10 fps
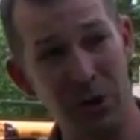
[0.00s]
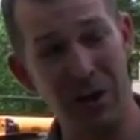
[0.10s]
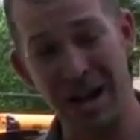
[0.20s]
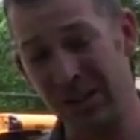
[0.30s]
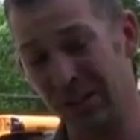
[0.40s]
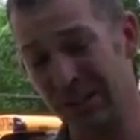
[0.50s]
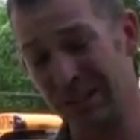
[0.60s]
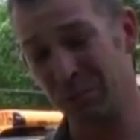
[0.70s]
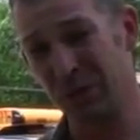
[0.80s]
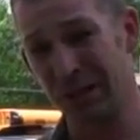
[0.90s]
a weird angle
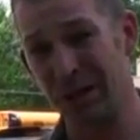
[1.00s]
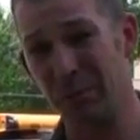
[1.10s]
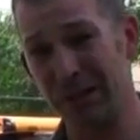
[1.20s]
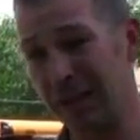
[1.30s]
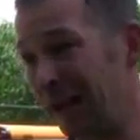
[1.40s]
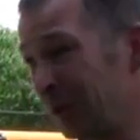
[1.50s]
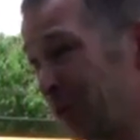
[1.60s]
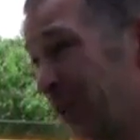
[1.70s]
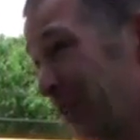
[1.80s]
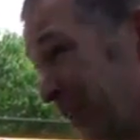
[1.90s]
as I'm looking up at the
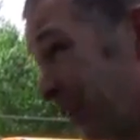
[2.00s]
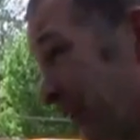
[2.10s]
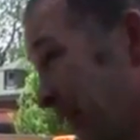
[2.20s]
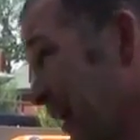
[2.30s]
house or anything like